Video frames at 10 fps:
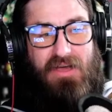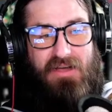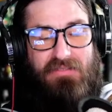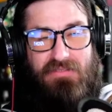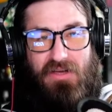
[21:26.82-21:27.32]

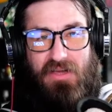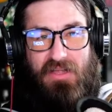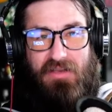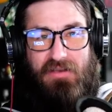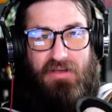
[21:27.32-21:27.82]
thoughts
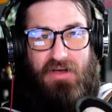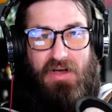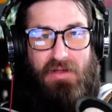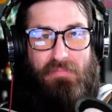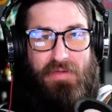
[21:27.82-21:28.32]
on
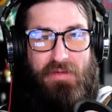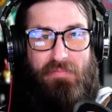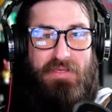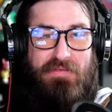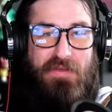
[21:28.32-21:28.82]

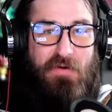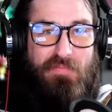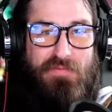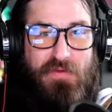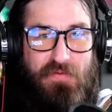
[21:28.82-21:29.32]
Bisco
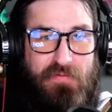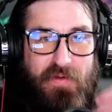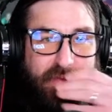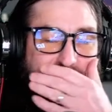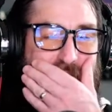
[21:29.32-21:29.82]

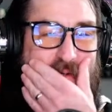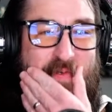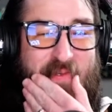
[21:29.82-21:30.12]
episode